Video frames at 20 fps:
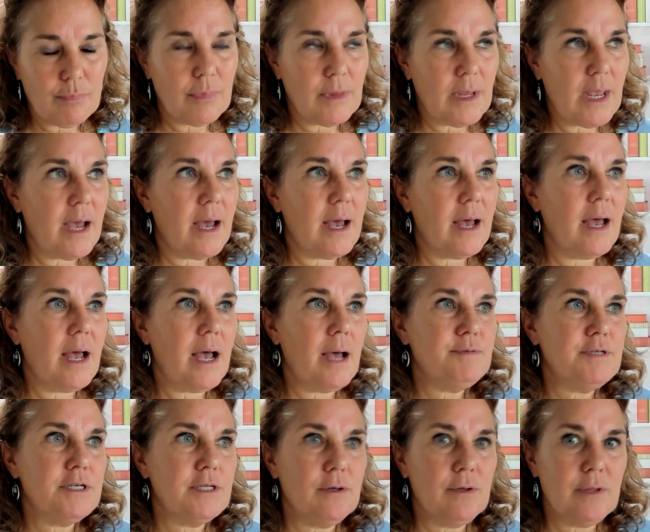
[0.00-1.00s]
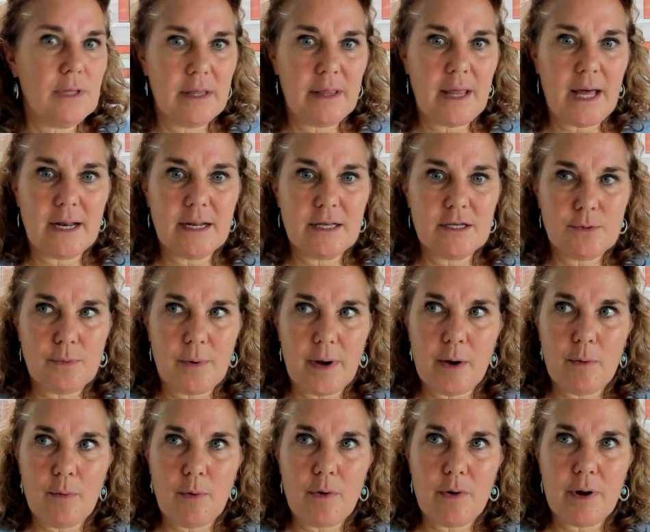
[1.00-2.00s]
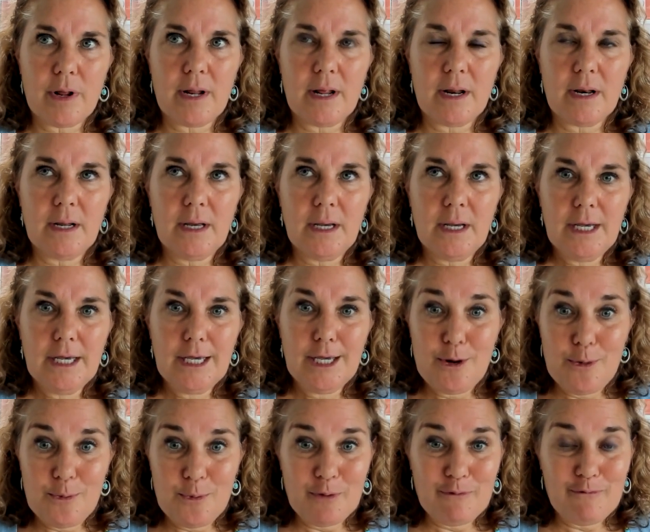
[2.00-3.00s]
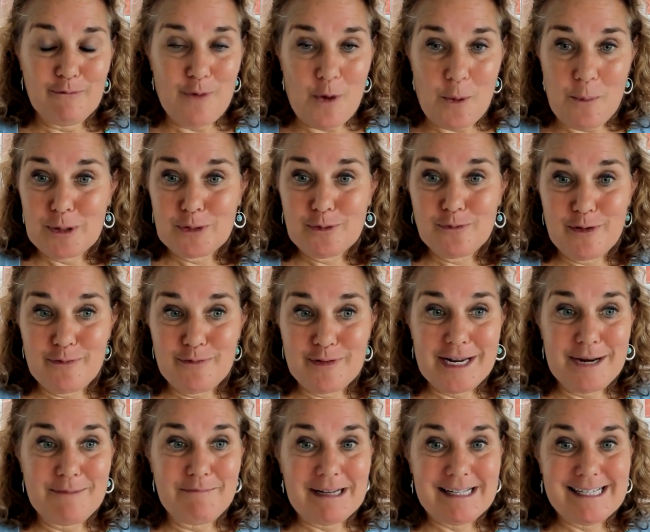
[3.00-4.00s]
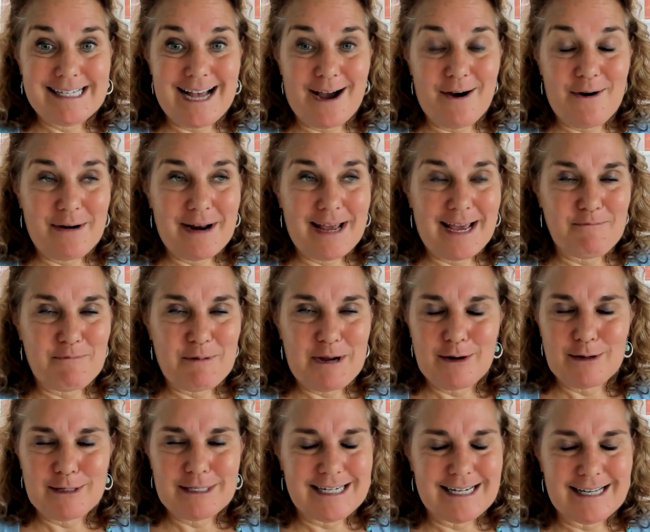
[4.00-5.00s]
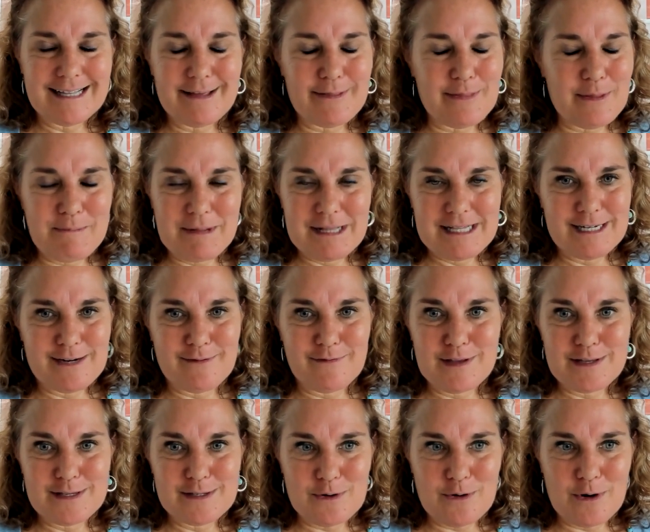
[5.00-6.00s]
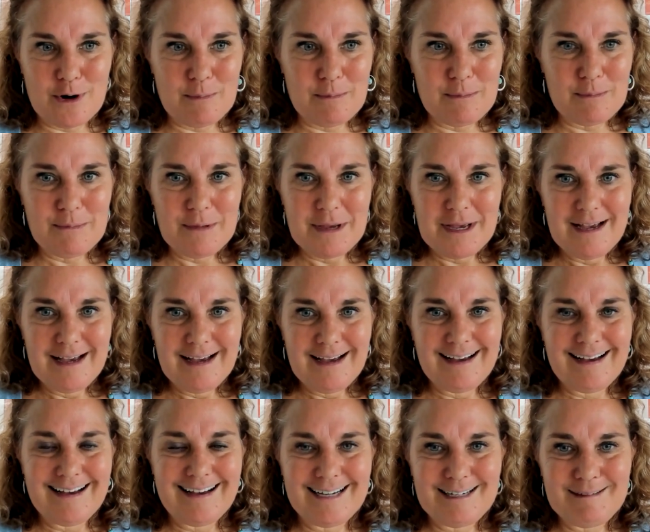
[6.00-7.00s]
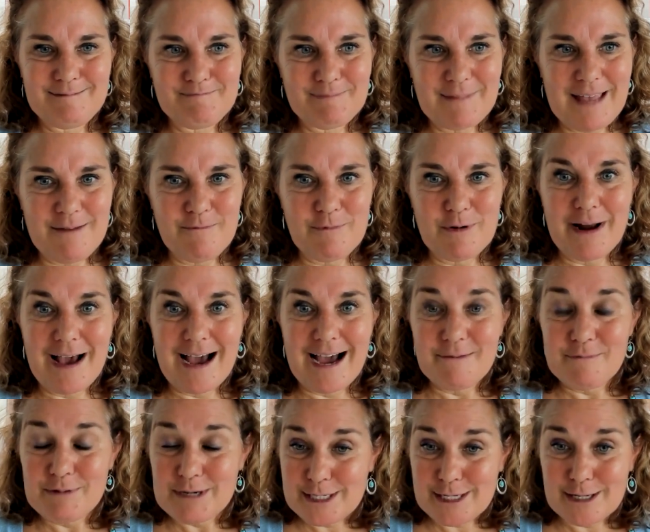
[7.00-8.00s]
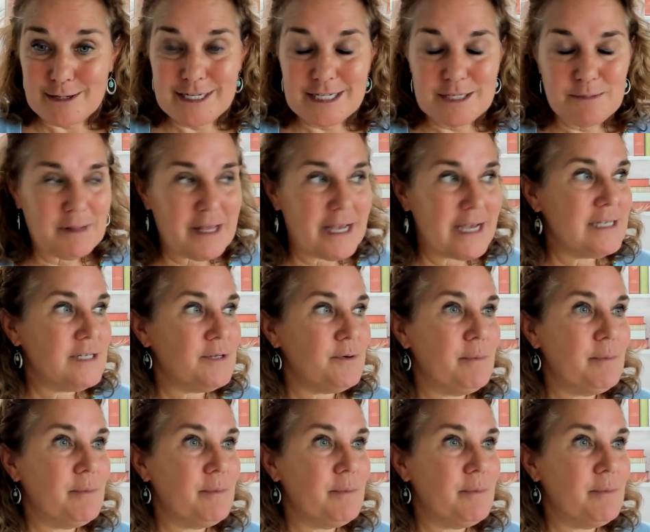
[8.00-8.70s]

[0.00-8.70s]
Yeah, absolutely. That is why I wrote it. And, we're almost 15 months out and we are still in the midst of the storm. And we're still displaced.